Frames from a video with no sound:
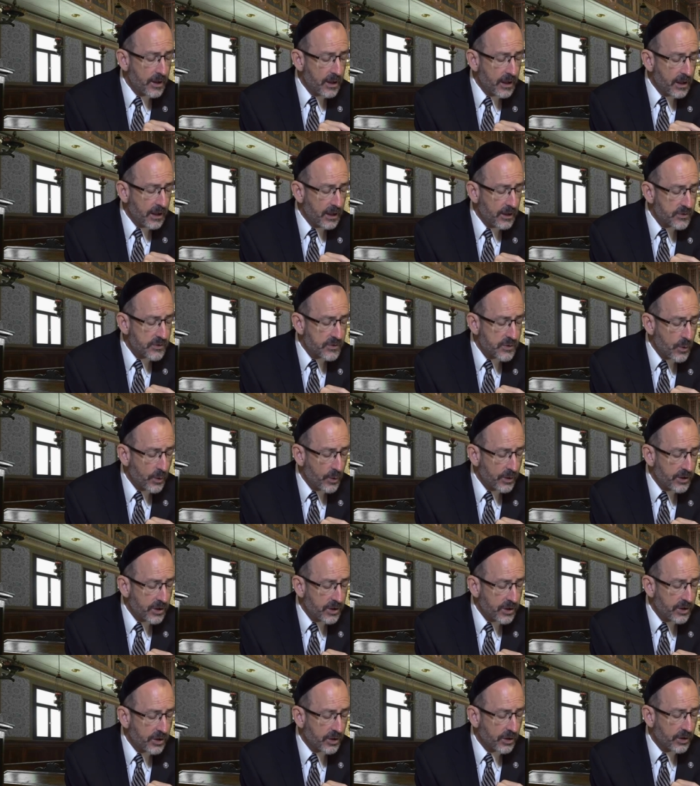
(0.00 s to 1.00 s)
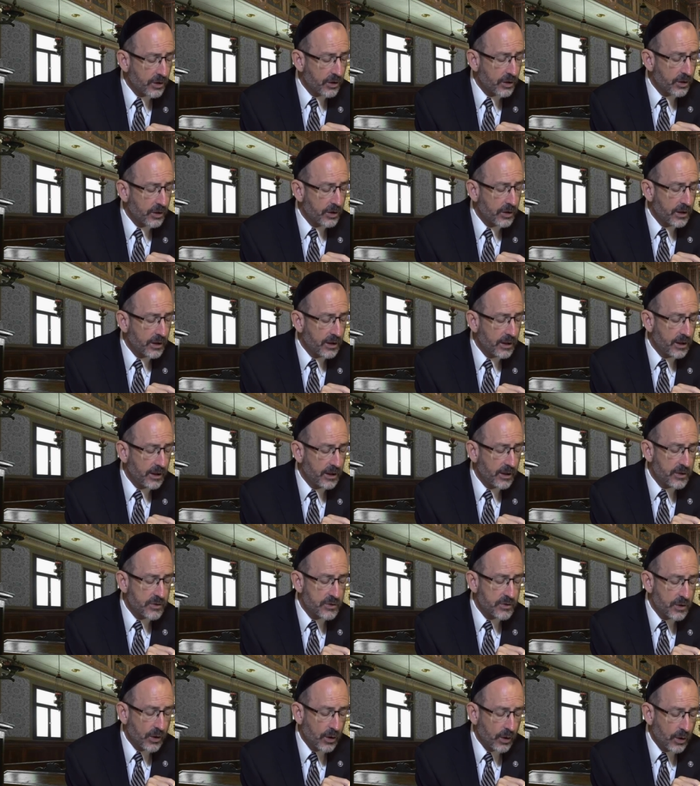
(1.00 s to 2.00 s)
he is going to gird
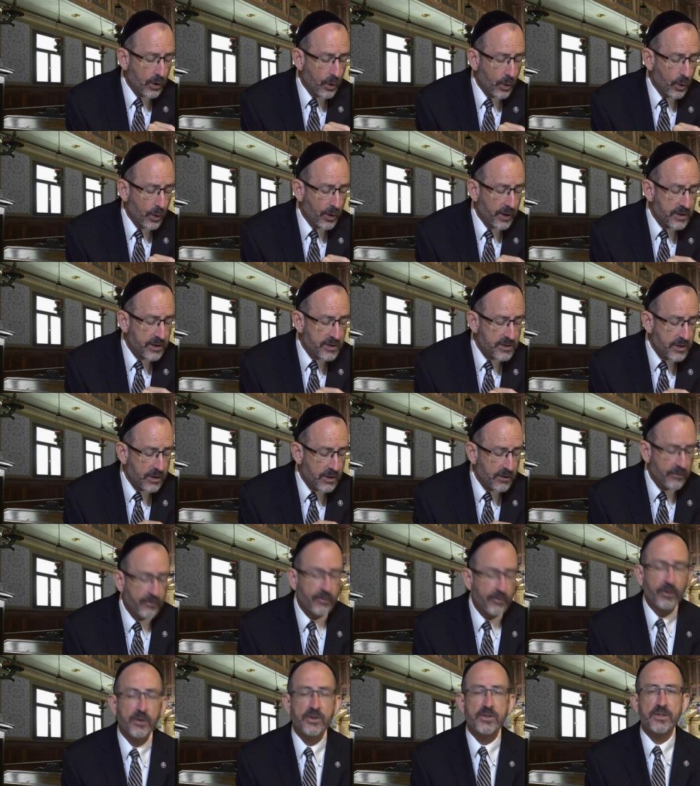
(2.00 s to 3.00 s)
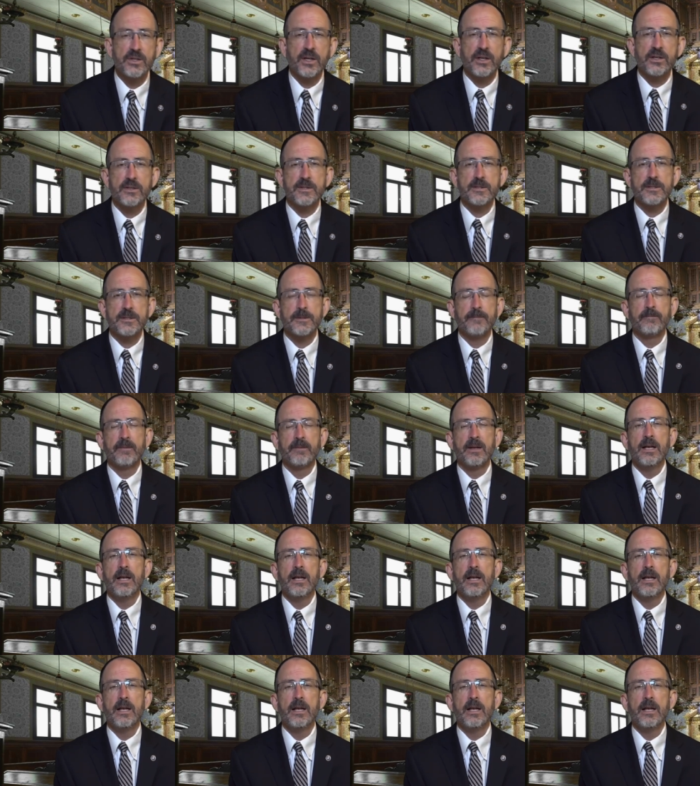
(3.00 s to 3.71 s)
his loins. Verse 6.